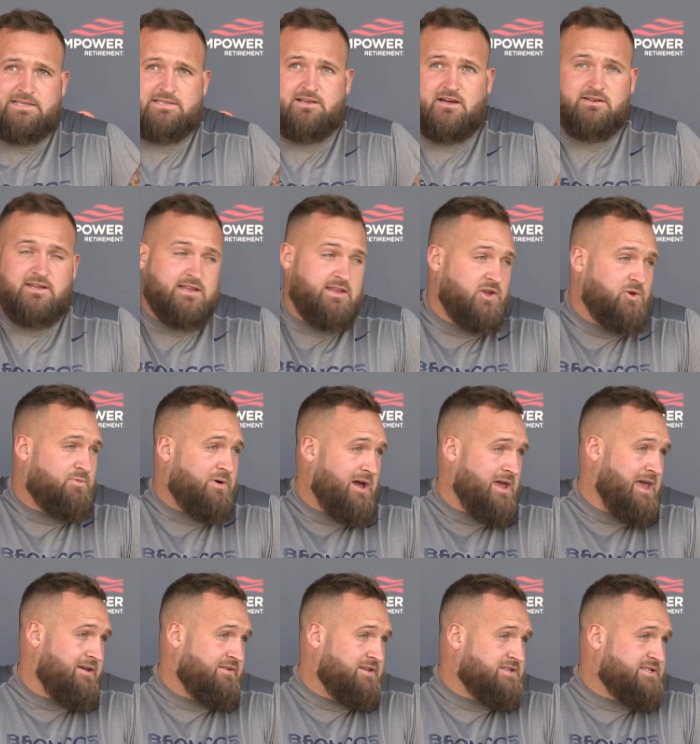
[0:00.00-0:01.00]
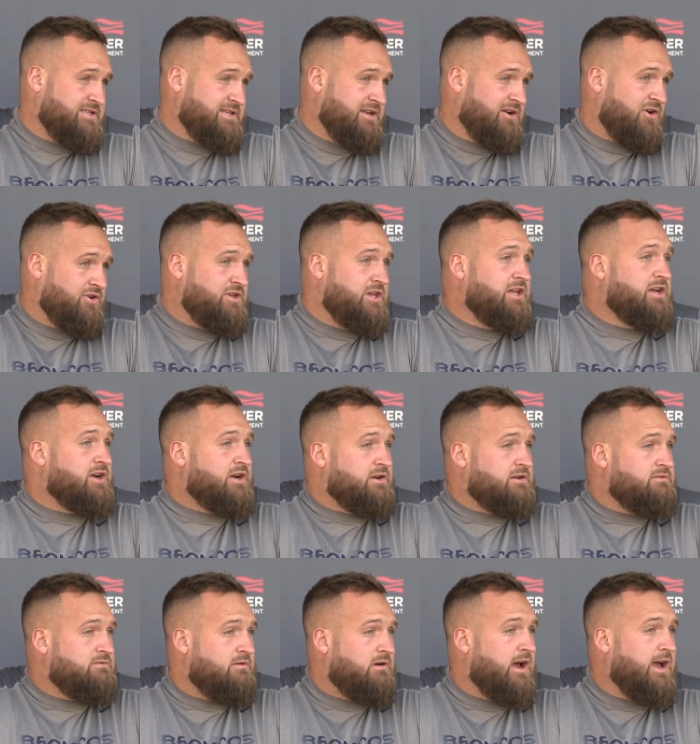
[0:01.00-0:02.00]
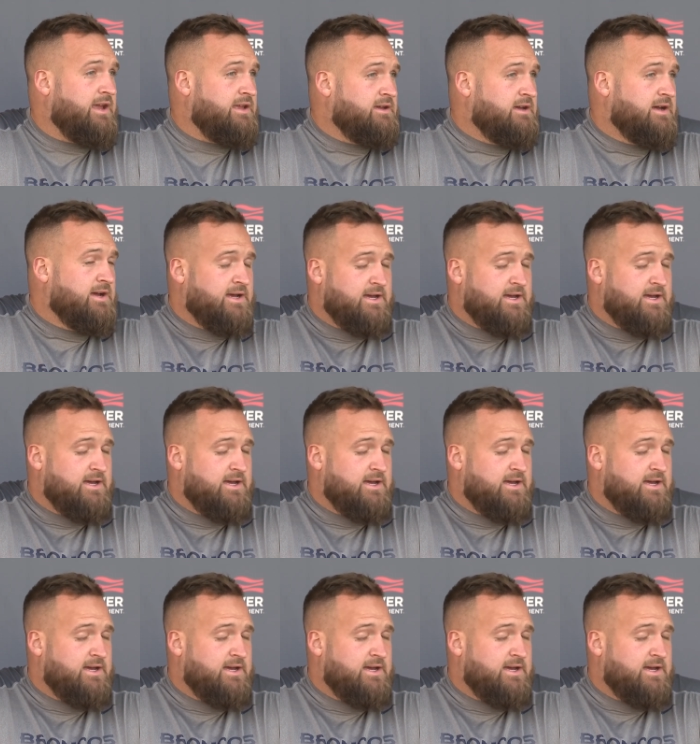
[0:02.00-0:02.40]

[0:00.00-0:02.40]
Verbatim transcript: Sunday that you probably haven't seen all year, right?